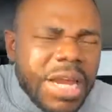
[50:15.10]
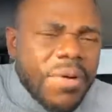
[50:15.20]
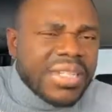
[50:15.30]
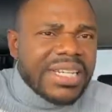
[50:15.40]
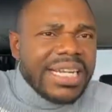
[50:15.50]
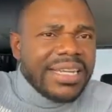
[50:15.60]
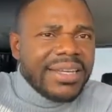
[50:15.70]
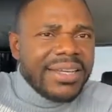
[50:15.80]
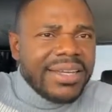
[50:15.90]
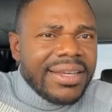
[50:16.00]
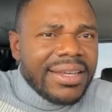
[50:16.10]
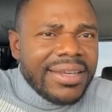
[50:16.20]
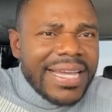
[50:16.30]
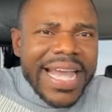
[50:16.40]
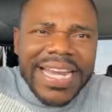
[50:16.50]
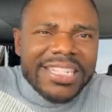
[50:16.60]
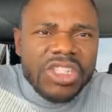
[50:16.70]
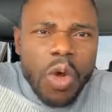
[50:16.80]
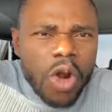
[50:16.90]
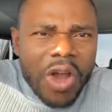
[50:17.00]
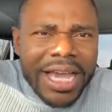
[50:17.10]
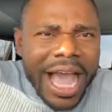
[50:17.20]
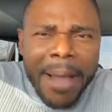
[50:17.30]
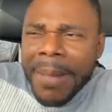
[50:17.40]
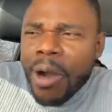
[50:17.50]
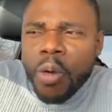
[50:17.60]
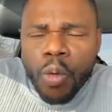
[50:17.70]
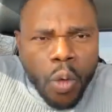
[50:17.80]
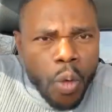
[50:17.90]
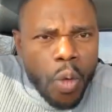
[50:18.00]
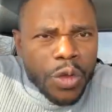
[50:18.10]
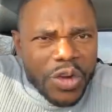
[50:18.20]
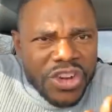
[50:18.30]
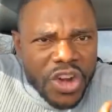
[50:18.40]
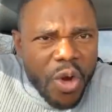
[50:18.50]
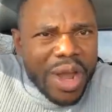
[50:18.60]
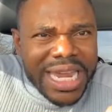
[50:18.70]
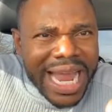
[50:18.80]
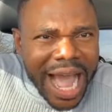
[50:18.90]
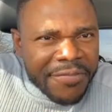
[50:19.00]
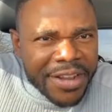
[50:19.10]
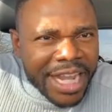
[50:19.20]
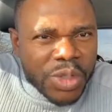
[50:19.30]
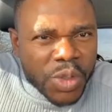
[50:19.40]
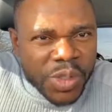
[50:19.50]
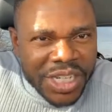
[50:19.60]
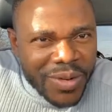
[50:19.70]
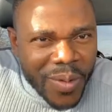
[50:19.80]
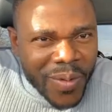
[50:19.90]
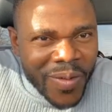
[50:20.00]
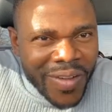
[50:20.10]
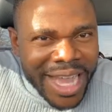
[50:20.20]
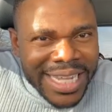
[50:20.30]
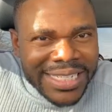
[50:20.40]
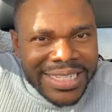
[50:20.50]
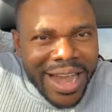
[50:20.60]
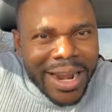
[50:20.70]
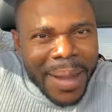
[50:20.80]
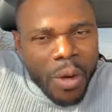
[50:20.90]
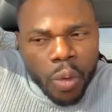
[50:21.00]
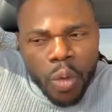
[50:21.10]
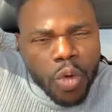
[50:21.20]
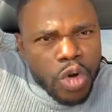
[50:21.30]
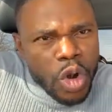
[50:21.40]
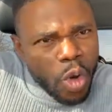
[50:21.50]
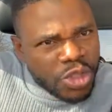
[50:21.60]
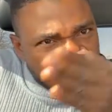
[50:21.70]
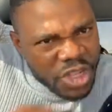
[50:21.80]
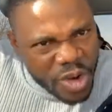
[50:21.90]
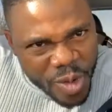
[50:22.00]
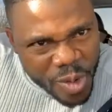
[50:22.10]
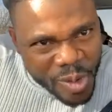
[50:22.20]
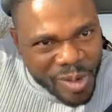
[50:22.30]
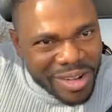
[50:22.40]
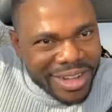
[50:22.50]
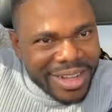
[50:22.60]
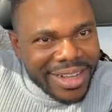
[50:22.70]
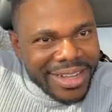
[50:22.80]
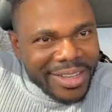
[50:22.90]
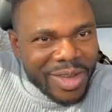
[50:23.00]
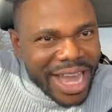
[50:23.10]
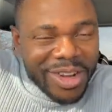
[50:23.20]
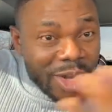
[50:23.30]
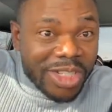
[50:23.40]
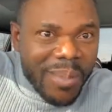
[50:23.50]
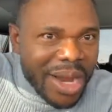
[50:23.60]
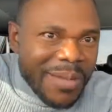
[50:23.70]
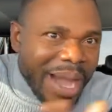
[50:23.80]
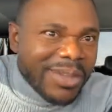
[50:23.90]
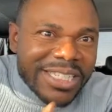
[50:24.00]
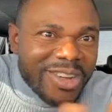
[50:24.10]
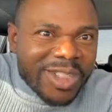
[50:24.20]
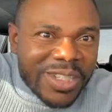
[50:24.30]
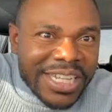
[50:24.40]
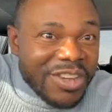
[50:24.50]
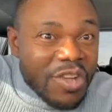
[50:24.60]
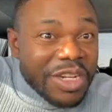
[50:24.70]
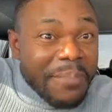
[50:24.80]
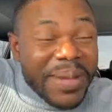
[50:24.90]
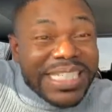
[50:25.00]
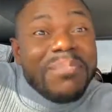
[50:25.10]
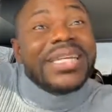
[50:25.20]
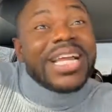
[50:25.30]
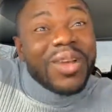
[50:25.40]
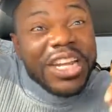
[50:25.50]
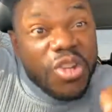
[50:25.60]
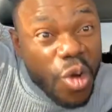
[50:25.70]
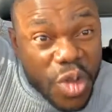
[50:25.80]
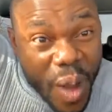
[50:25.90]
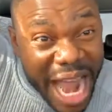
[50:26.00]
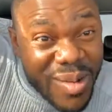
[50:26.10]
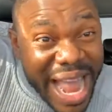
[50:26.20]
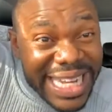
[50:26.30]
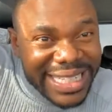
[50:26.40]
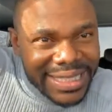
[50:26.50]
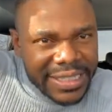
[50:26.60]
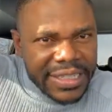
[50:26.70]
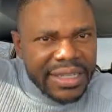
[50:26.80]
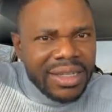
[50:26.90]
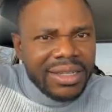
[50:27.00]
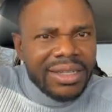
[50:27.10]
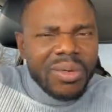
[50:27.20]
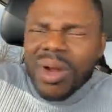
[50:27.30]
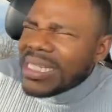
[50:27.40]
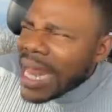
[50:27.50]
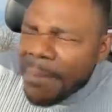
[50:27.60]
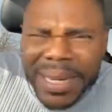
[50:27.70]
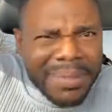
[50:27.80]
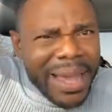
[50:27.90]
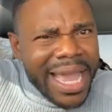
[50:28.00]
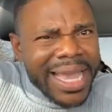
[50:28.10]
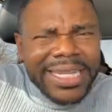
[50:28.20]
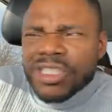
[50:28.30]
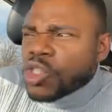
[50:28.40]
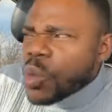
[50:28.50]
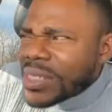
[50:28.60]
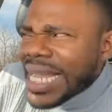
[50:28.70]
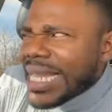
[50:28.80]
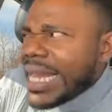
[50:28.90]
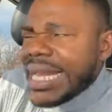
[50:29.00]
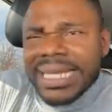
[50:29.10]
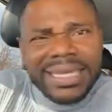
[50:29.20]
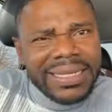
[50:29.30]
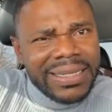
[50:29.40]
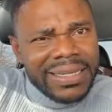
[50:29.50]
Seriously. It is no longer about who you know in Africa to succeed. Oh. It is not about who knows you. You can know somebody, but you still not succeed. You, the person must actually know you well, well. What is happening, man? It is so sickening.